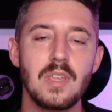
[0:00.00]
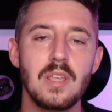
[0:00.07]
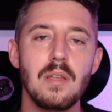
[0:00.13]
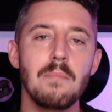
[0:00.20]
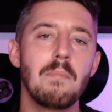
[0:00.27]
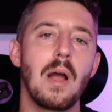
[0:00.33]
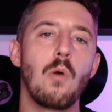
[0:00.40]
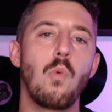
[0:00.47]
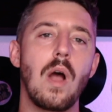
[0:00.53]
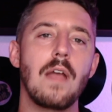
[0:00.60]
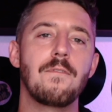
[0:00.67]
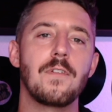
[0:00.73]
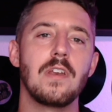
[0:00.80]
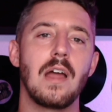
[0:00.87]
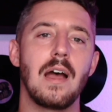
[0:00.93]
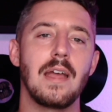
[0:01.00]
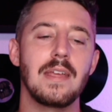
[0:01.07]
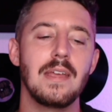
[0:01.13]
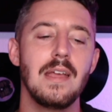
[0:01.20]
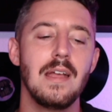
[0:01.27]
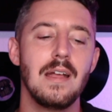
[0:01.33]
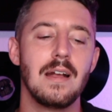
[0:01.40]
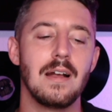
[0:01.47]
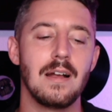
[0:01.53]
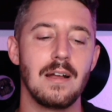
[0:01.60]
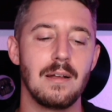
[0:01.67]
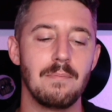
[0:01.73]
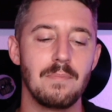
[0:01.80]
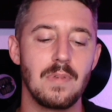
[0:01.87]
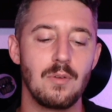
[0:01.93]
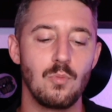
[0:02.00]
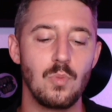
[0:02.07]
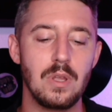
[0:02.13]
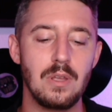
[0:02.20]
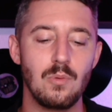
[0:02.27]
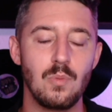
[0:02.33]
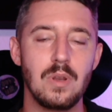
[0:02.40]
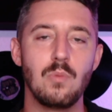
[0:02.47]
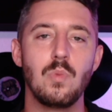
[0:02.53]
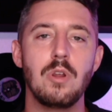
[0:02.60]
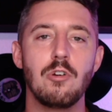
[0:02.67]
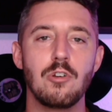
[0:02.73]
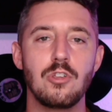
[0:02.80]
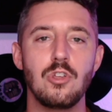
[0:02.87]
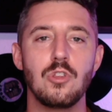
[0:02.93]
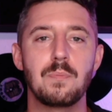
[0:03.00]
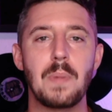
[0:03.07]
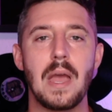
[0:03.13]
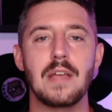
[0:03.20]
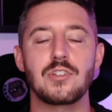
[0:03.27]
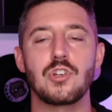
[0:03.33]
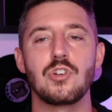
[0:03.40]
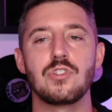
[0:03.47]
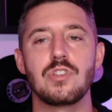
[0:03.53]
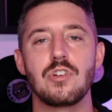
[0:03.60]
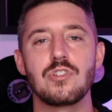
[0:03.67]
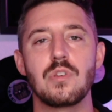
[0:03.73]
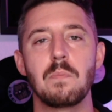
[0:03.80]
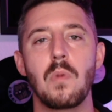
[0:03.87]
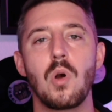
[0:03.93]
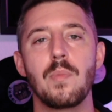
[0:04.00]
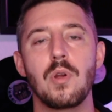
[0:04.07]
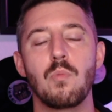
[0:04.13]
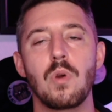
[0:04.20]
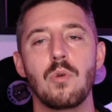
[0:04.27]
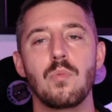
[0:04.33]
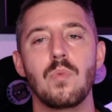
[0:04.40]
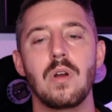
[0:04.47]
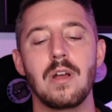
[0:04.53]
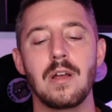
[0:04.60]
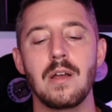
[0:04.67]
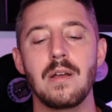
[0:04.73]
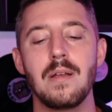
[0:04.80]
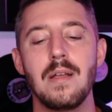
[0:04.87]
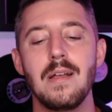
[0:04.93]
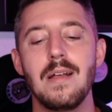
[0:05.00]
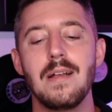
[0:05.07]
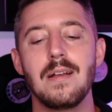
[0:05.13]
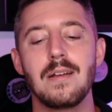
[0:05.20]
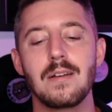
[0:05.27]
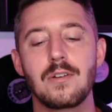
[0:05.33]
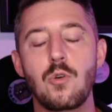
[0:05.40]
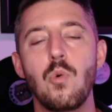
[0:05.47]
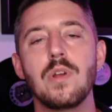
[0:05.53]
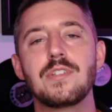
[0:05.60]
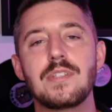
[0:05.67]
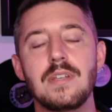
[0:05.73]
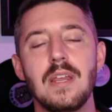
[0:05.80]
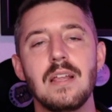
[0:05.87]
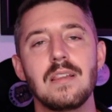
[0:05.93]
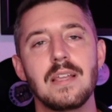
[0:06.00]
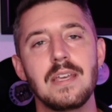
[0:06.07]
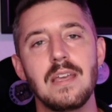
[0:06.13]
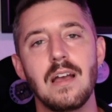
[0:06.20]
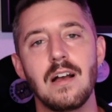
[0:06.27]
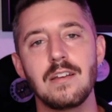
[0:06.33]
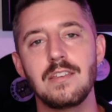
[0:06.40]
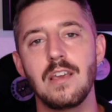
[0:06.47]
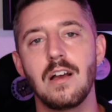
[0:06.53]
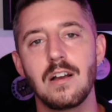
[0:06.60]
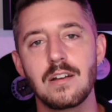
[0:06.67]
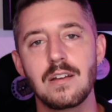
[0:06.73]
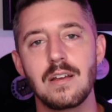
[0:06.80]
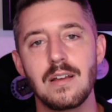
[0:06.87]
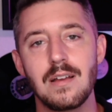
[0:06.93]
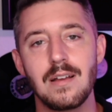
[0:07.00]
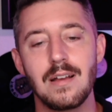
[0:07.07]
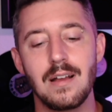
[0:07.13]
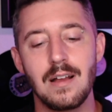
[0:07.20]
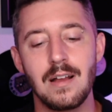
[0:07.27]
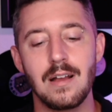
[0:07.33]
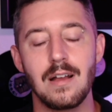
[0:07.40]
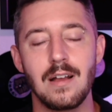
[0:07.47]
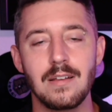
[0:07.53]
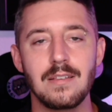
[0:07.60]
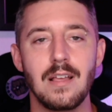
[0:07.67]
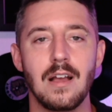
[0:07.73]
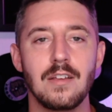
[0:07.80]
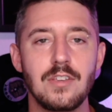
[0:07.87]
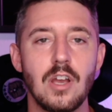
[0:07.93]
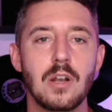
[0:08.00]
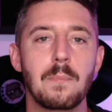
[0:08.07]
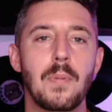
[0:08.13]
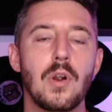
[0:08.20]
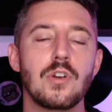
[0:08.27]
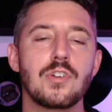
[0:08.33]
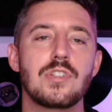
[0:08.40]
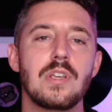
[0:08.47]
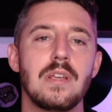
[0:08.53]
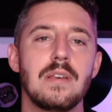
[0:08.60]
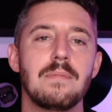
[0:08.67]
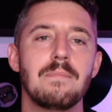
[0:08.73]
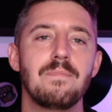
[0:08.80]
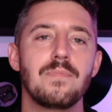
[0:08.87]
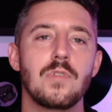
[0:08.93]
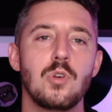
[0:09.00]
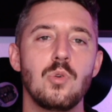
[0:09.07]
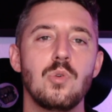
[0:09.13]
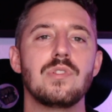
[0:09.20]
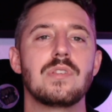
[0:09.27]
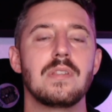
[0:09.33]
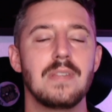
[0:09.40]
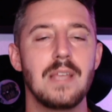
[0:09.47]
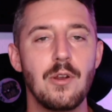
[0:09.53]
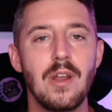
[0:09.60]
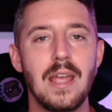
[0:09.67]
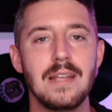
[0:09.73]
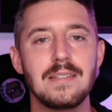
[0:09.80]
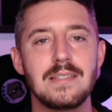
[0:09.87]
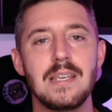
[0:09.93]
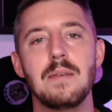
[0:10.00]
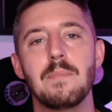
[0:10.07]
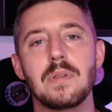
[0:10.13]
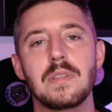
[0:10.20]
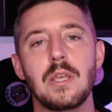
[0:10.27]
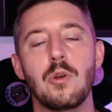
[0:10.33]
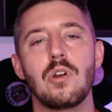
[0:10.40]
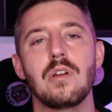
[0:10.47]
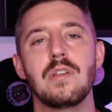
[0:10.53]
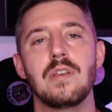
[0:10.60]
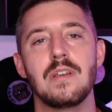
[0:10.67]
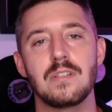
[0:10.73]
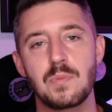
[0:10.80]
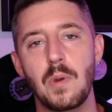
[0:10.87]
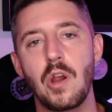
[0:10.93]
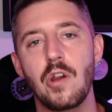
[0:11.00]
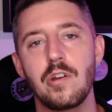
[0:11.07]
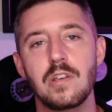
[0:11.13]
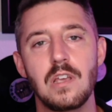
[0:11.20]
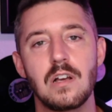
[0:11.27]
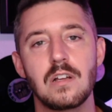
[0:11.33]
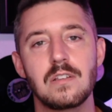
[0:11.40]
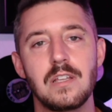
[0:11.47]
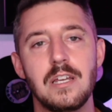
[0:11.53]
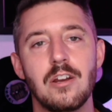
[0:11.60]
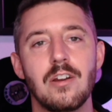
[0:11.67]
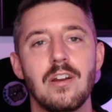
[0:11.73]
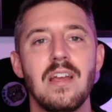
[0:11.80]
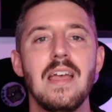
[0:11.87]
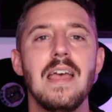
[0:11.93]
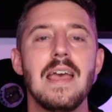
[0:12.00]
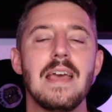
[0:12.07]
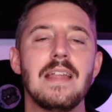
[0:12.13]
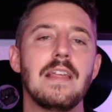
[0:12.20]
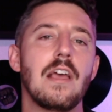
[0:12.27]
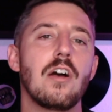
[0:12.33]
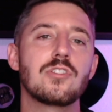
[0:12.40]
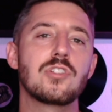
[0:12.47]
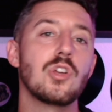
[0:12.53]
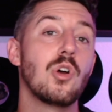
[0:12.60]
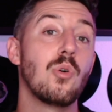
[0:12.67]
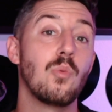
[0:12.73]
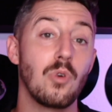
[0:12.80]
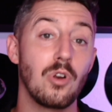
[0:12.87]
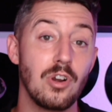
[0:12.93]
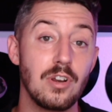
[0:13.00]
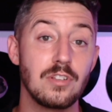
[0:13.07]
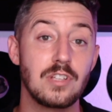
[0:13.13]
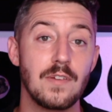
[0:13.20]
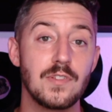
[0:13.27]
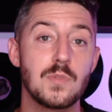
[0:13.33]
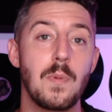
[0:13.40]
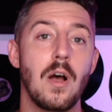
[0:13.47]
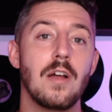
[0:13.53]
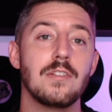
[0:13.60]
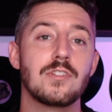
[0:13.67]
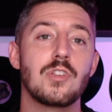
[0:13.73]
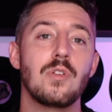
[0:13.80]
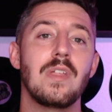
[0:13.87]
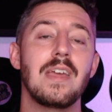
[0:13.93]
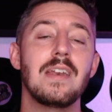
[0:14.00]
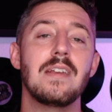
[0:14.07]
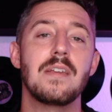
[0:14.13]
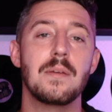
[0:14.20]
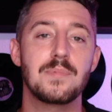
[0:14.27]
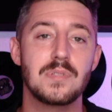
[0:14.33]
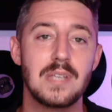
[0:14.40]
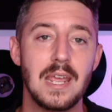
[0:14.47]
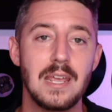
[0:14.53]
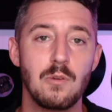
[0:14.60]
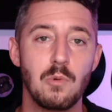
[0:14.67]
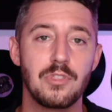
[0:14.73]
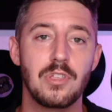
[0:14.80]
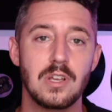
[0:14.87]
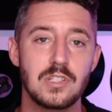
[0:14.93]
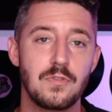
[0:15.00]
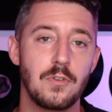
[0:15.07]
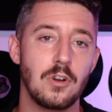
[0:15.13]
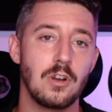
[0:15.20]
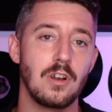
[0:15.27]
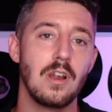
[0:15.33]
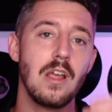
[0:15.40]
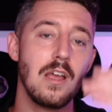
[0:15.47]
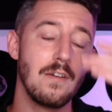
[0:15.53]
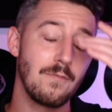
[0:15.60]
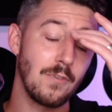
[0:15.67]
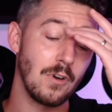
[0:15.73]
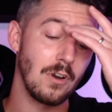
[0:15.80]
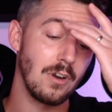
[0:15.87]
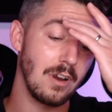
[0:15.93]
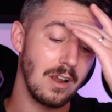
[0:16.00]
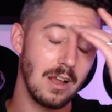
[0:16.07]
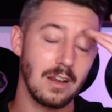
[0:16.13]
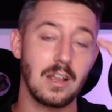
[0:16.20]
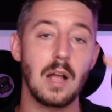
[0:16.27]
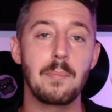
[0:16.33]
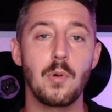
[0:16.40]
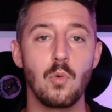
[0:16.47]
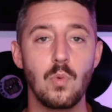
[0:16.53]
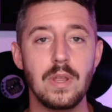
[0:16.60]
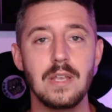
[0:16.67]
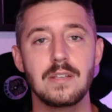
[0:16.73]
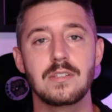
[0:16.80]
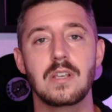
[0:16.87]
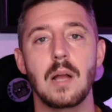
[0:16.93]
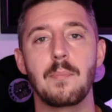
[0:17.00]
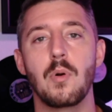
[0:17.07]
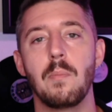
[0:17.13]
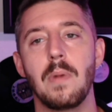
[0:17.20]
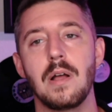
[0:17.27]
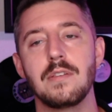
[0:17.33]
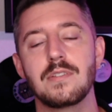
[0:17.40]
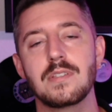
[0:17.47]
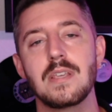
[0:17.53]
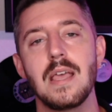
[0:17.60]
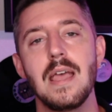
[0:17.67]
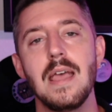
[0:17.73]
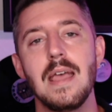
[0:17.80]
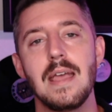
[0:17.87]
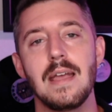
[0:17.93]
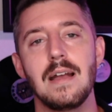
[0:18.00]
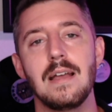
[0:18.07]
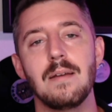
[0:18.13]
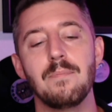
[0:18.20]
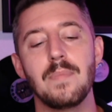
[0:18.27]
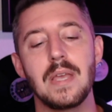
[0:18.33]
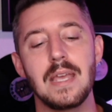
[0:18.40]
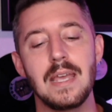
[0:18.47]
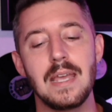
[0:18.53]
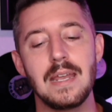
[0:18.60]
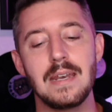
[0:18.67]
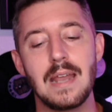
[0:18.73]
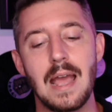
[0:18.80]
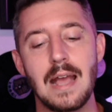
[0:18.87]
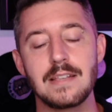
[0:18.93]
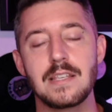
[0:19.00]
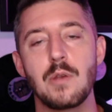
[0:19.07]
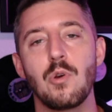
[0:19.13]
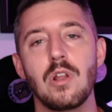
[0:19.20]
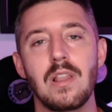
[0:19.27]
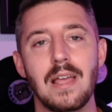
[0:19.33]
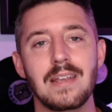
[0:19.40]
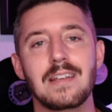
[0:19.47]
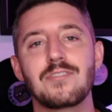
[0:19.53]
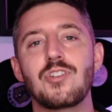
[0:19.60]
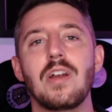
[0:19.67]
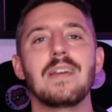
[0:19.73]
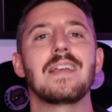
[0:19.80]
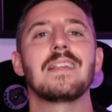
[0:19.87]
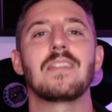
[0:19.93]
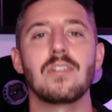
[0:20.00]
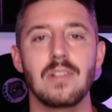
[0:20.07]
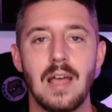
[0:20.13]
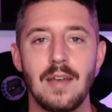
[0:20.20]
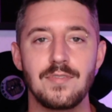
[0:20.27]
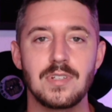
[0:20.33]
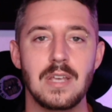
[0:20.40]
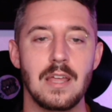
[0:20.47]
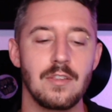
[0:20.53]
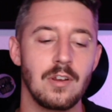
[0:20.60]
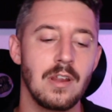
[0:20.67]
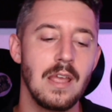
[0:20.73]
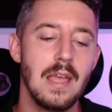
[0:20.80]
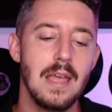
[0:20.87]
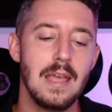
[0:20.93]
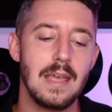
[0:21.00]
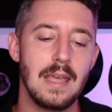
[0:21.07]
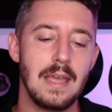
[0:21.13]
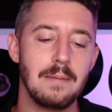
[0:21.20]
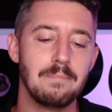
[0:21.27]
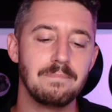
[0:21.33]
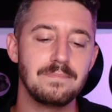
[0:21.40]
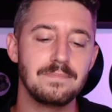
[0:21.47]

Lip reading: my wife and I, when we were youth pastors, there's a moment where coincidentally a young person they were 18, but they were an aspiring young leader, and they also were in a tough spot, and so they ended up staying with us for a couple weeks, couple months, and as they were like trying to get their life together. And